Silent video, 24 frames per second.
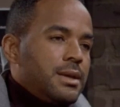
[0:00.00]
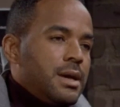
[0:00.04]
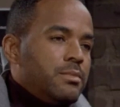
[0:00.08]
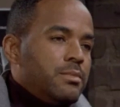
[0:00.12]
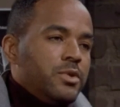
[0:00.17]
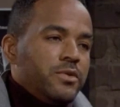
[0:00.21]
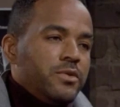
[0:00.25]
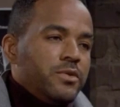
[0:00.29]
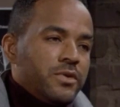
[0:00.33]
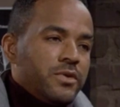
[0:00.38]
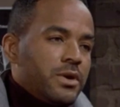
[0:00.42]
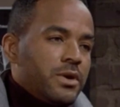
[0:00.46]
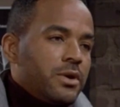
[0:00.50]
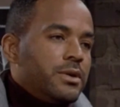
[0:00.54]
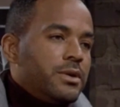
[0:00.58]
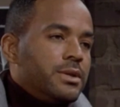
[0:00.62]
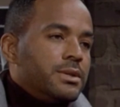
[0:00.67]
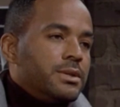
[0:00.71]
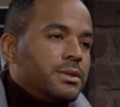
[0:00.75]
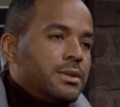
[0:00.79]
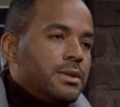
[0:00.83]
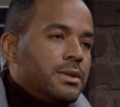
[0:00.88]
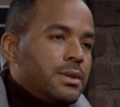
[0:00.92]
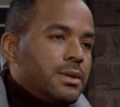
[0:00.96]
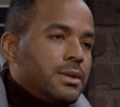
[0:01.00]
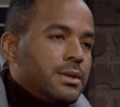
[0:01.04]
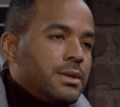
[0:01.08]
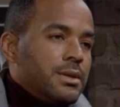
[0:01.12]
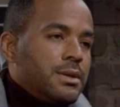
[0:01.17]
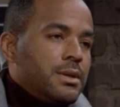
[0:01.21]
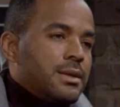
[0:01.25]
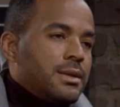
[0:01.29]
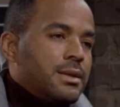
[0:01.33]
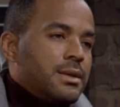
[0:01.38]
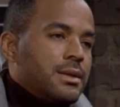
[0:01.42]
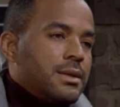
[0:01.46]
Spoilers for the young and
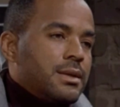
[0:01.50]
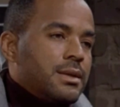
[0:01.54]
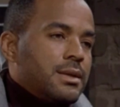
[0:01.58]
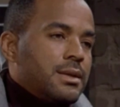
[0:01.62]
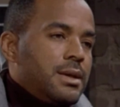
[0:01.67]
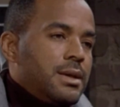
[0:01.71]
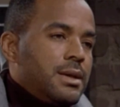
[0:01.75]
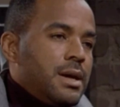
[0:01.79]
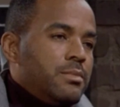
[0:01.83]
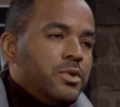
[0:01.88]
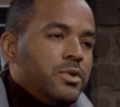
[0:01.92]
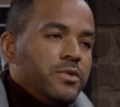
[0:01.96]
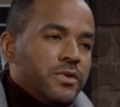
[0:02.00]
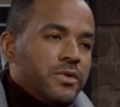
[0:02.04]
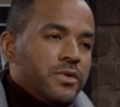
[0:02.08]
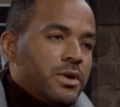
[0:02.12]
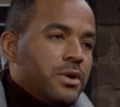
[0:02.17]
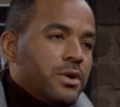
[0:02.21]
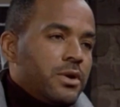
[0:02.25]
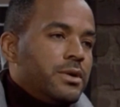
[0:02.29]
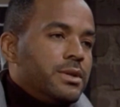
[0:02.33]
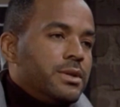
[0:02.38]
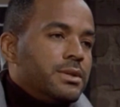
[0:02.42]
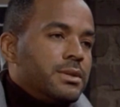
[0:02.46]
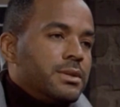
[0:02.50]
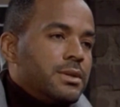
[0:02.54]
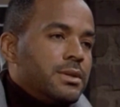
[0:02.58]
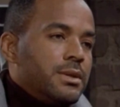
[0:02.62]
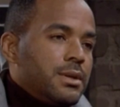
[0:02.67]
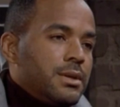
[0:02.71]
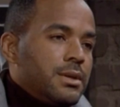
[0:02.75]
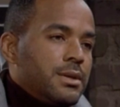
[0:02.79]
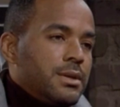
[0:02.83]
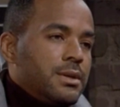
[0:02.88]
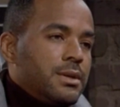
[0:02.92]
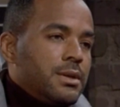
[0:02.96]
the restless hint that Nate
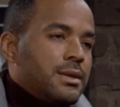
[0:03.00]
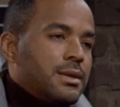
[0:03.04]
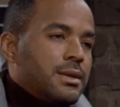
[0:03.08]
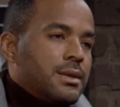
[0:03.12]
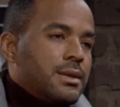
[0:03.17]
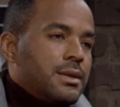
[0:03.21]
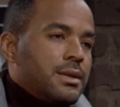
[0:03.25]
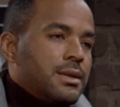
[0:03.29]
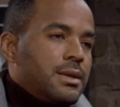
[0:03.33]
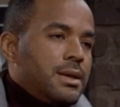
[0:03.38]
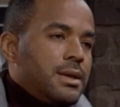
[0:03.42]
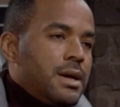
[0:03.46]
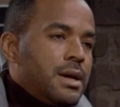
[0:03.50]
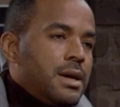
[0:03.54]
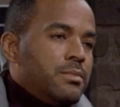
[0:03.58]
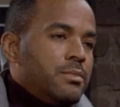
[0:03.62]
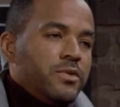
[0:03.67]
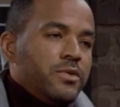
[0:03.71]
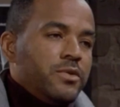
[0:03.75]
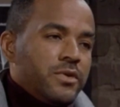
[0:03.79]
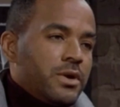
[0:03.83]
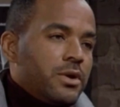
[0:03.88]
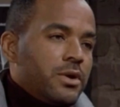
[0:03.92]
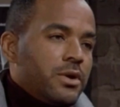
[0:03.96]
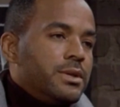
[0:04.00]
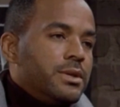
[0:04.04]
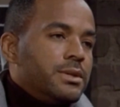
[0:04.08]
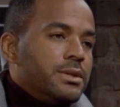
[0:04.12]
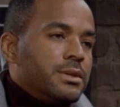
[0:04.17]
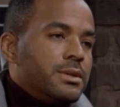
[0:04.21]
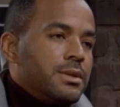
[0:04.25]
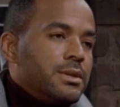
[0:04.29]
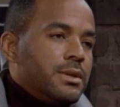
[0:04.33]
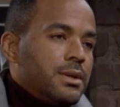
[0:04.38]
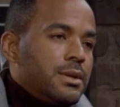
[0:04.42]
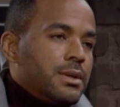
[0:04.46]
Hastings may show that he is a
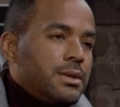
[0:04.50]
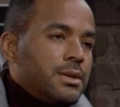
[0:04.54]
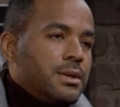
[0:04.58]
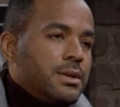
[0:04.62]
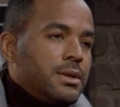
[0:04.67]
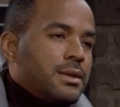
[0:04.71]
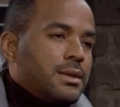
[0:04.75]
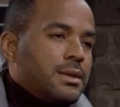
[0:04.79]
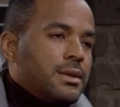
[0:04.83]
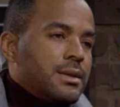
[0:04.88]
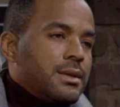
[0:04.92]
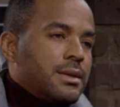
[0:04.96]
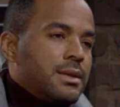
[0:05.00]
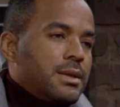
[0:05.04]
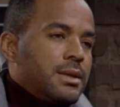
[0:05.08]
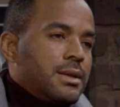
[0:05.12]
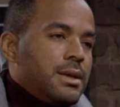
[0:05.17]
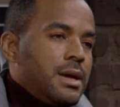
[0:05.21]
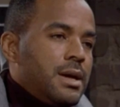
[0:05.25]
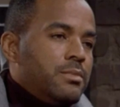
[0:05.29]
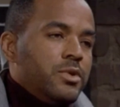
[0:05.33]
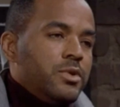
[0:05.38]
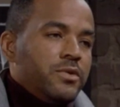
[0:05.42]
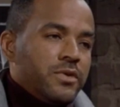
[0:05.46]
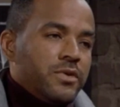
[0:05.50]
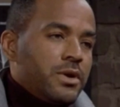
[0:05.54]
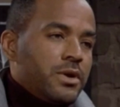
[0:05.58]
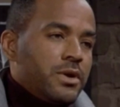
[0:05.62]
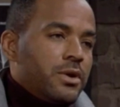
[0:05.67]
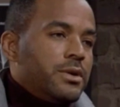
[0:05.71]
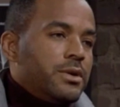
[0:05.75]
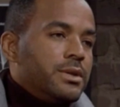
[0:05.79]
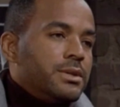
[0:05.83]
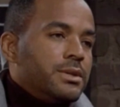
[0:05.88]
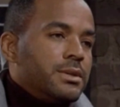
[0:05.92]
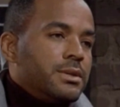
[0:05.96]
repeat cheater who can't
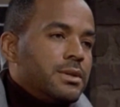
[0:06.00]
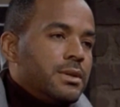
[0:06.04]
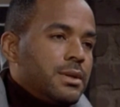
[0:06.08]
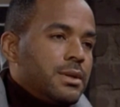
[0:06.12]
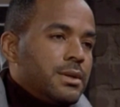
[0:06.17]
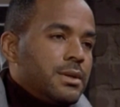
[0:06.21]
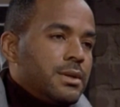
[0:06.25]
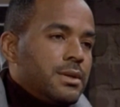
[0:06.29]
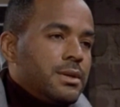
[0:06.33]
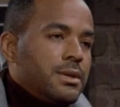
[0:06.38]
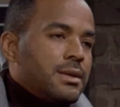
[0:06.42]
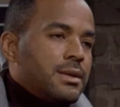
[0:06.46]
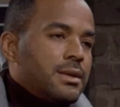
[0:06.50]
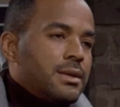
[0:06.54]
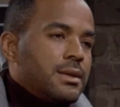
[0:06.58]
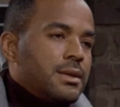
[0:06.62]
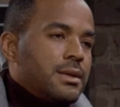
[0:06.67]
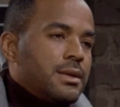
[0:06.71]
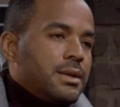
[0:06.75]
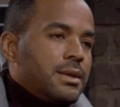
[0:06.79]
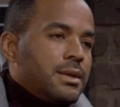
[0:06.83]
stay faithful.